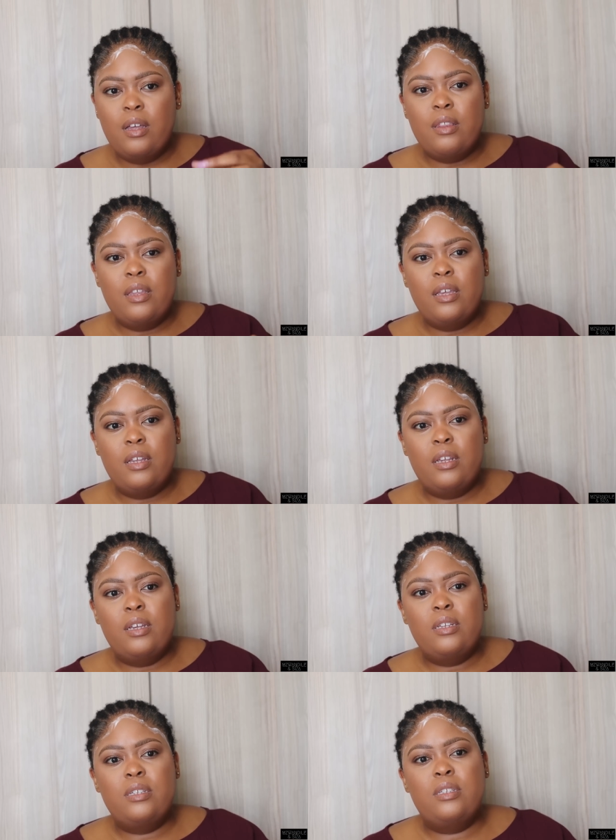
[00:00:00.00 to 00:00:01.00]
I think
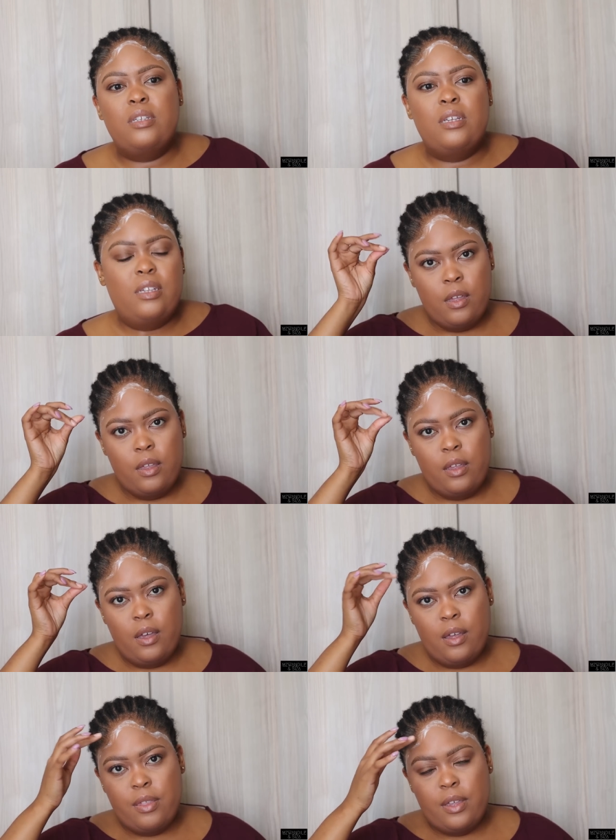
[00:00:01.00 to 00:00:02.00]
it is
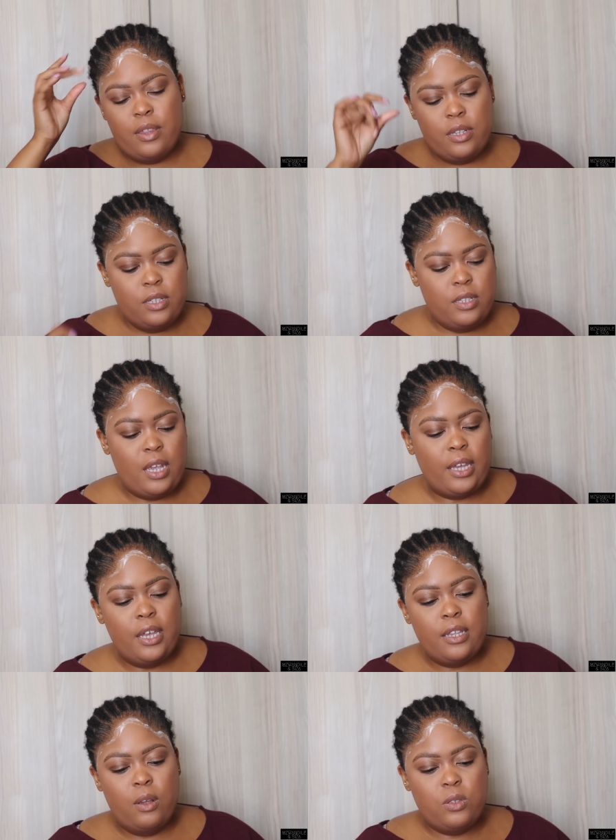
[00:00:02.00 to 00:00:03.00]
yeah I think this is
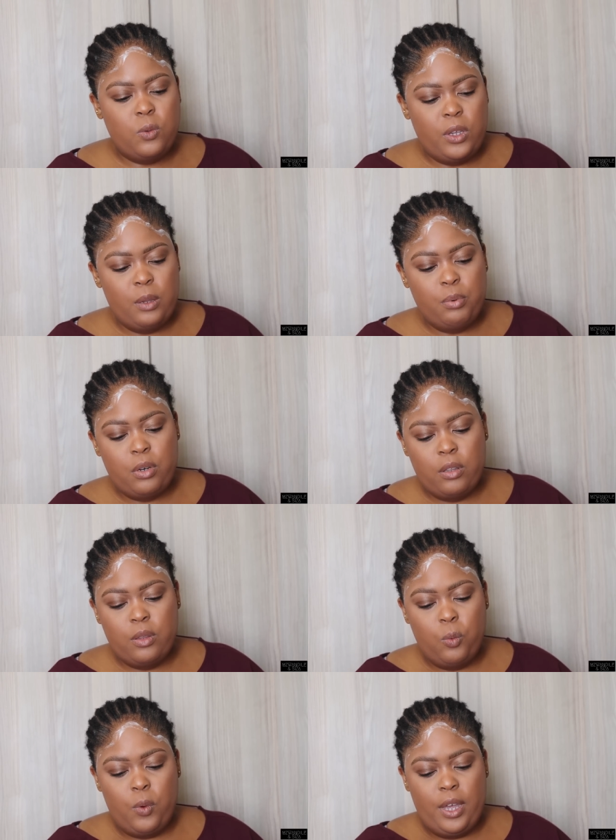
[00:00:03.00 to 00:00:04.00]
tacky now so we can put on
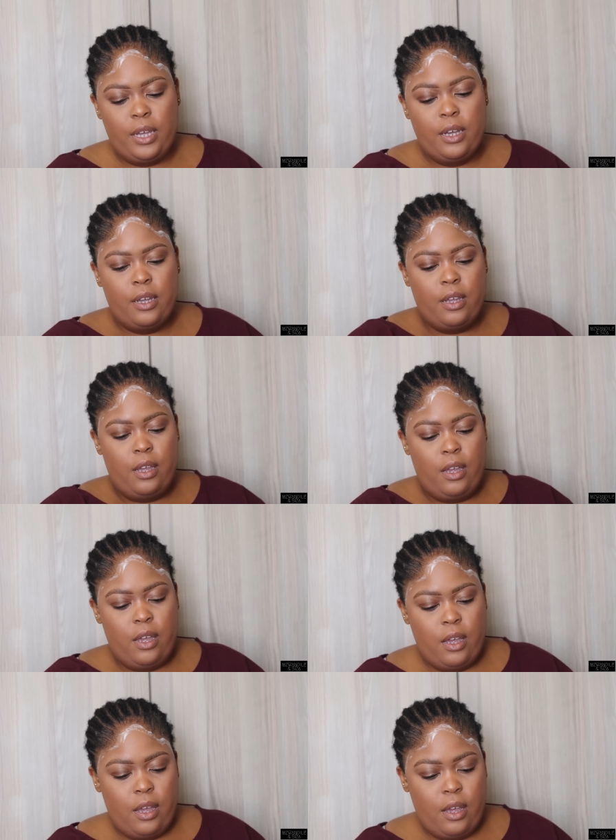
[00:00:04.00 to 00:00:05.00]
the wig
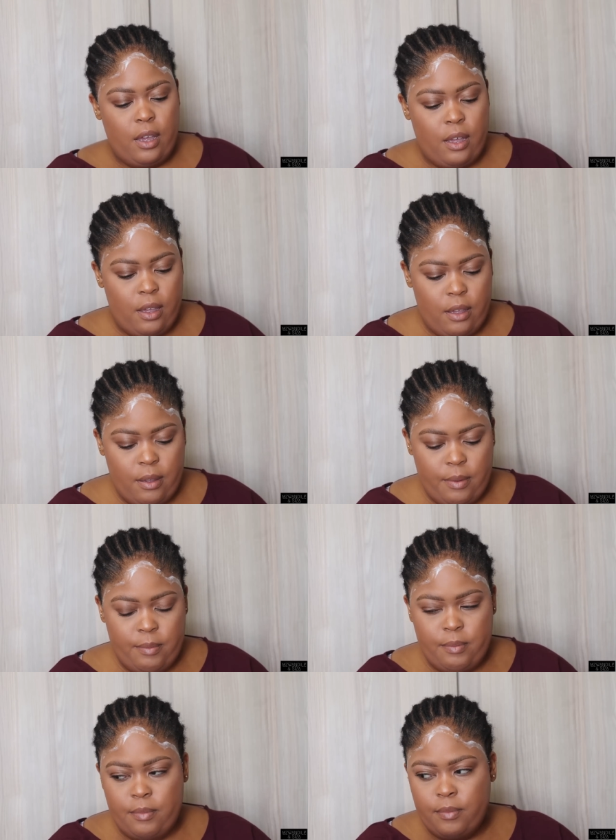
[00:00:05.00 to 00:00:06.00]

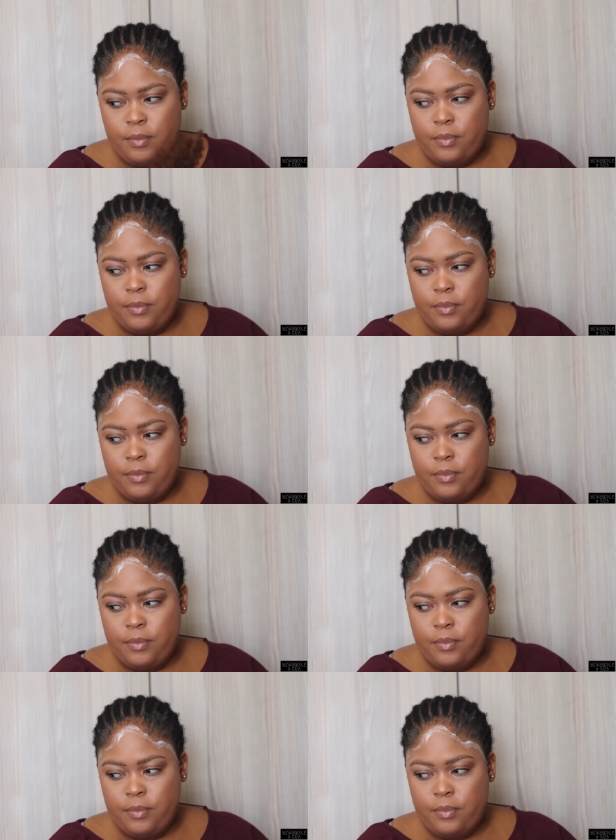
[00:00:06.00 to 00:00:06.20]
um,